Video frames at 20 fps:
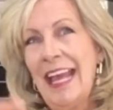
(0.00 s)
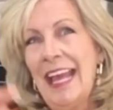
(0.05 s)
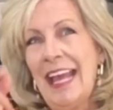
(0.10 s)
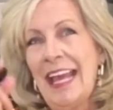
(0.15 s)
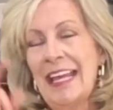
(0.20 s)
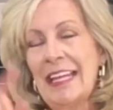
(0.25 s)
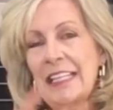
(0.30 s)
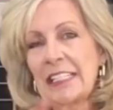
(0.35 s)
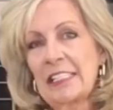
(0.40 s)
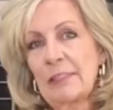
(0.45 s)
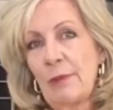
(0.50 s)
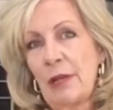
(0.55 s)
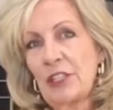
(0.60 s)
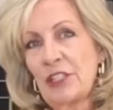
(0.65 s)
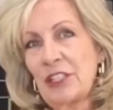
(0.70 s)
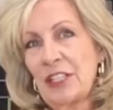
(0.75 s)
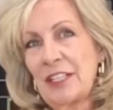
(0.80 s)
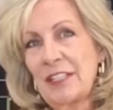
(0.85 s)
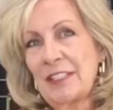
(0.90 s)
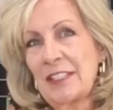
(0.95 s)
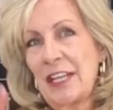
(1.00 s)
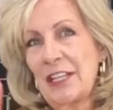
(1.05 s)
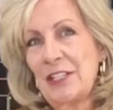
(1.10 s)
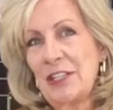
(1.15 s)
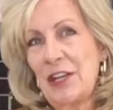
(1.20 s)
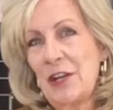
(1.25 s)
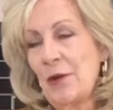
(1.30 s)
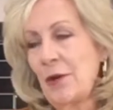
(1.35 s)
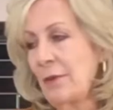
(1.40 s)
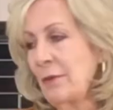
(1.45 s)
And especially because I
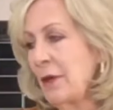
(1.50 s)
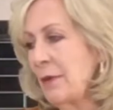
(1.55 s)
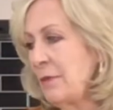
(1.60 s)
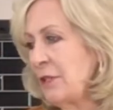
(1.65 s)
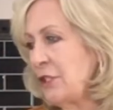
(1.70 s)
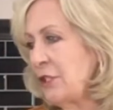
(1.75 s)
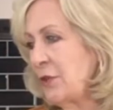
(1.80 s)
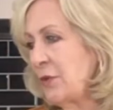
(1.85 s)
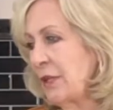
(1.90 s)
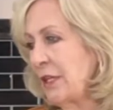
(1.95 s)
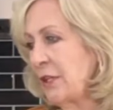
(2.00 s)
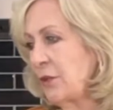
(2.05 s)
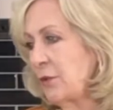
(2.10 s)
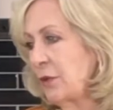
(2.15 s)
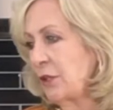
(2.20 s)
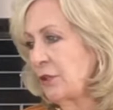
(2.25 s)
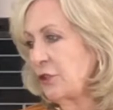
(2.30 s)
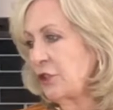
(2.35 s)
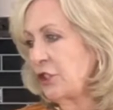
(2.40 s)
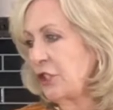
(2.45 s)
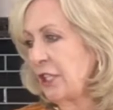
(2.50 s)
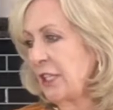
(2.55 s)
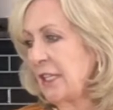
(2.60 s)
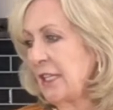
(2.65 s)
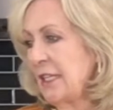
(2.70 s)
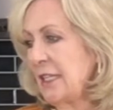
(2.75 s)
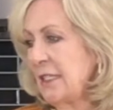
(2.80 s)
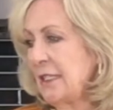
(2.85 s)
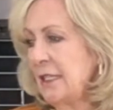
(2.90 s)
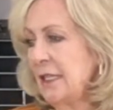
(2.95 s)
know I'm going to be doing grilled
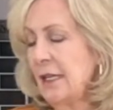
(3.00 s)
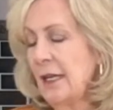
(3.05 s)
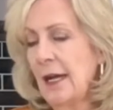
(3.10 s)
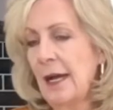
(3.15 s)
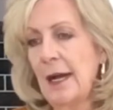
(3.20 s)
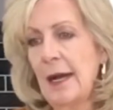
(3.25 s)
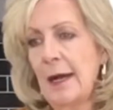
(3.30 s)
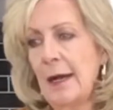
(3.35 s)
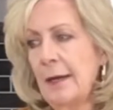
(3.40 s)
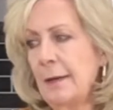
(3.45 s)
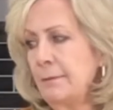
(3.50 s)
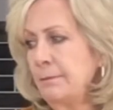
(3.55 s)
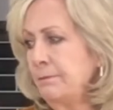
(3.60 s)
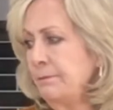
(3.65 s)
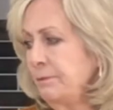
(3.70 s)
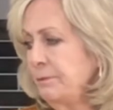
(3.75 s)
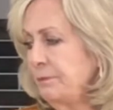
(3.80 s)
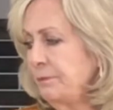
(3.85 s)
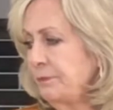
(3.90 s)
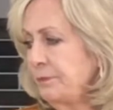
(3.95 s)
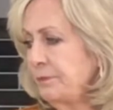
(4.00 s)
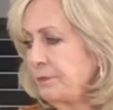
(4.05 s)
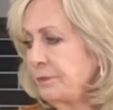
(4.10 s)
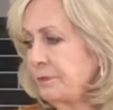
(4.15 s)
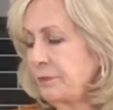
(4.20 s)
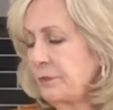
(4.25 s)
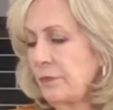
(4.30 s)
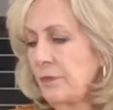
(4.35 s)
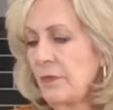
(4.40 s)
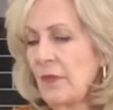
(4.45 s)
chicken,
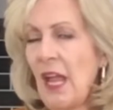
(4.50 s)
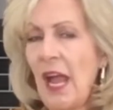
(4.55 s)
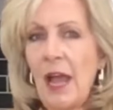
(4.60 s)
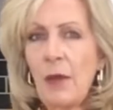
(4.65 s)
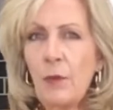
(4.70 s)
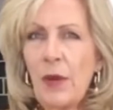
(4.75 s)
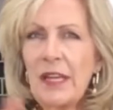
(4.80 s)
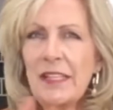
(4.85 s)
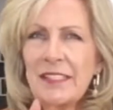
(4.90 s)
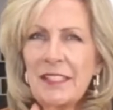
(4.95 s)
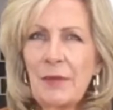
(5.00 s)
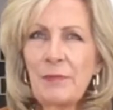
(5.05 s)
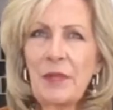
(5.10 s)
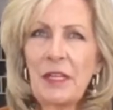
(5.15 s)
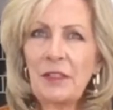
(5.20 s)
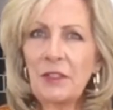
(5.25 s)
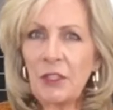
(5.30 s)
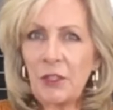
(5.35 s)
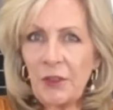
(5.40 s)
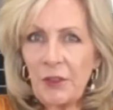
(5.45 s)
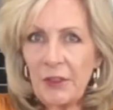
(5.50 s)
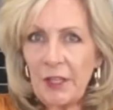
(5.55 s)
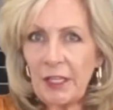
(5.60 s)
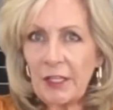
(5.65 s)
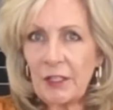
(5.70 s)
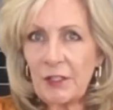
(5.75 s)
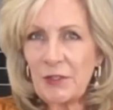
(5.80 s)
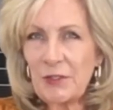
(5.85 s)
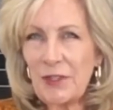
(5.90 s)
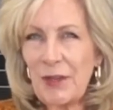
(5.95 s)
I wanted something a little
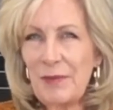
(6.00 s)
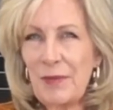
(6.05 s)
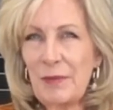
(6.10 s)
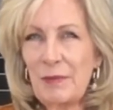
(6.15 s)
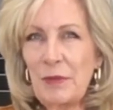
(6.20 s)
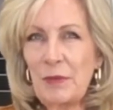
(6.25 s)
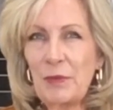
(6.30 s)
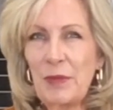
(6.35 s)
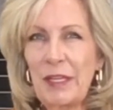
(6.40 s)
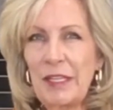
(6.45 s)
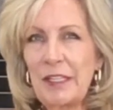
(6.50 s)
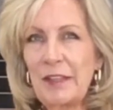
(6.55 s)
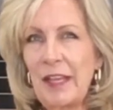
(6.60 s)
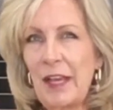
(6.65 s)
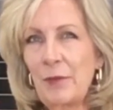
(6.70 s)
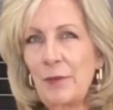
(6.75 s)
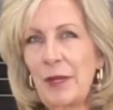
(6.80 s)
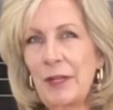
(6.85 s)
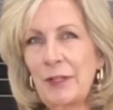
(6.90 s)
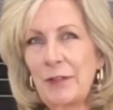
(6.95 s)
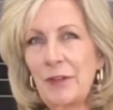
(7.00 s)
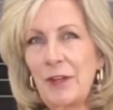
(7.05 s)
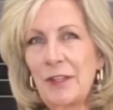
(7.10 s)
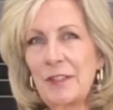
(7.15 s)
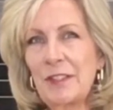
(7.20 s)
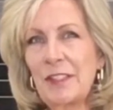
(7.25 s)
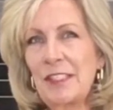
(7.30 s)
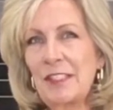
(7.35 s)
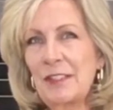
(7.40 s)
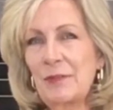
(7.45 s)
thicker, so I'm going to be running that right
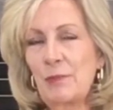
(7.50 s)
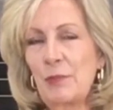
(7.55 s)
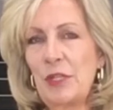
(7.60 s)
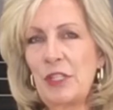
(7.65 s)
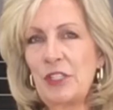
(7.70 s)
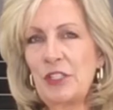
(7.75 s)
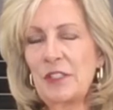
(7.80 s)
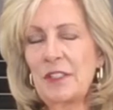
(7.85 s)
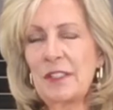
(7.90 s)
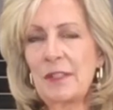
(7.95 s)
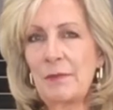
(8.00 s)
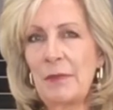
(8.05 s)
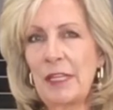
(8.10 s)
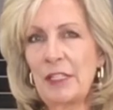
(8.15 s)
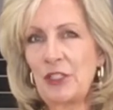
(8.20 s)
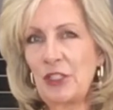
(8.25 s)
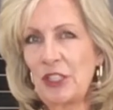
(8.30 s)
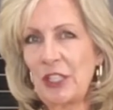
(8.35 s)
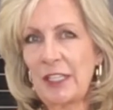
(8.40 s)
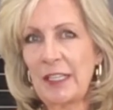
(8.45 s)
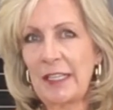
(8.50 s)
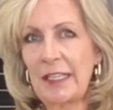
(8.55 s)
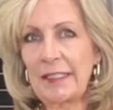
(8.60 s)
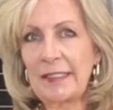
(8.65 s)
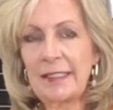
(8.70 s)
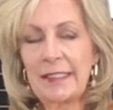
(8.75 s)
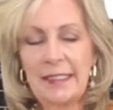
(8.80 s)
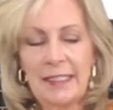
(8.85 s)
across each piece of my chicken.